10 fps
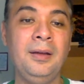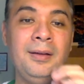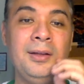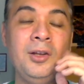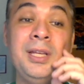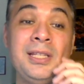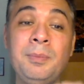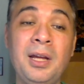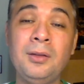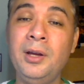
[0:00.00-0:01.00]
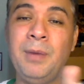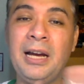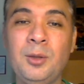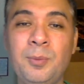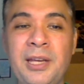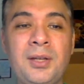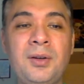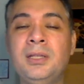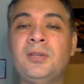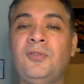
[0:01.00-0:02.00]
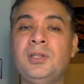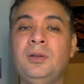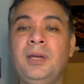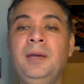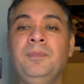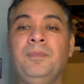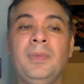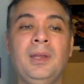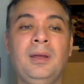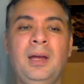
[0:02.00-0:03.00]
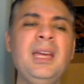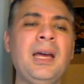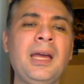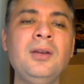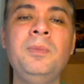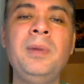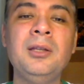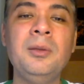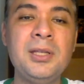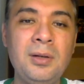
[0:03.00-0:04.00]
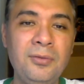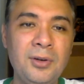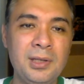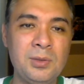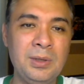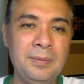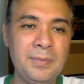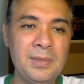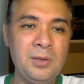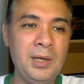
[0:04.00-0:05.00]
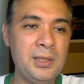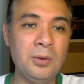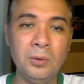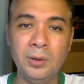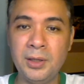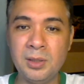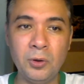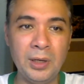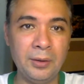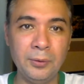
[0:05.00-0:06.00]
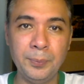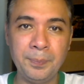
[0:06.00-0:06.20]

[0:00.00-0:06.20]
Notice I'm not going back to my screens first, okay? Yeah, I can go back to my screen for this one. Sawa na siguro kayo sa mukha ko.